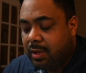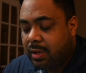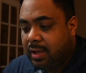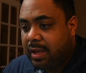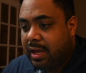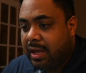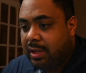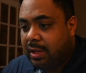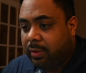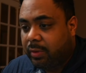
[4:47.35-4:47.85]

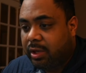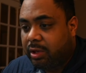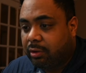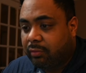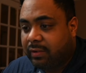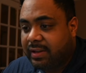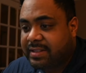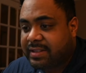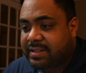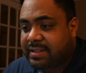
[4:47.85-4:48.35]
and we're going to
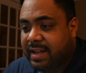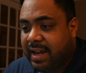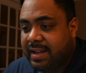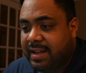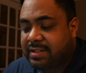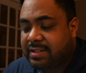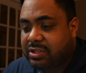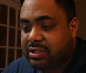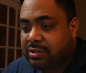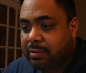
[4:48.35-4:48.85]
resize
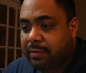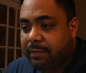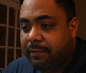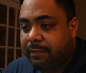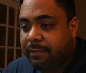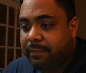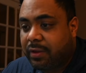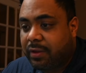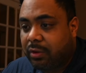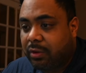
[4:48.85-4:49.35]
it so it
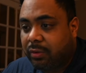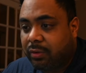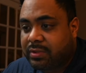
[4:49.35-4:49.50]
fills